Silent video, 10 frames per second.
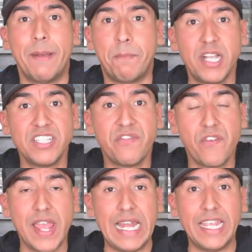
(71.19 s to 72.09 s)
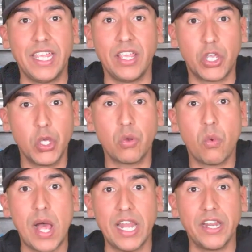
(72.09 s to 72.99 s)
budget friendly, good
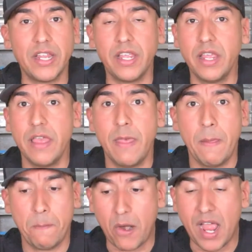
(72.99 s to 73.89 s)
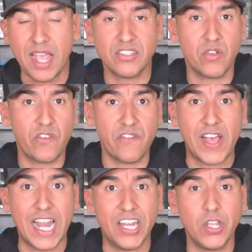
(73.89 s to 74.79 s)
quality, price over
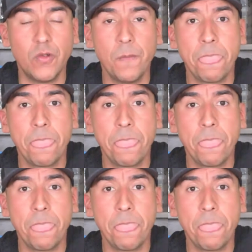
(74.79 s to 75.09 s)
value,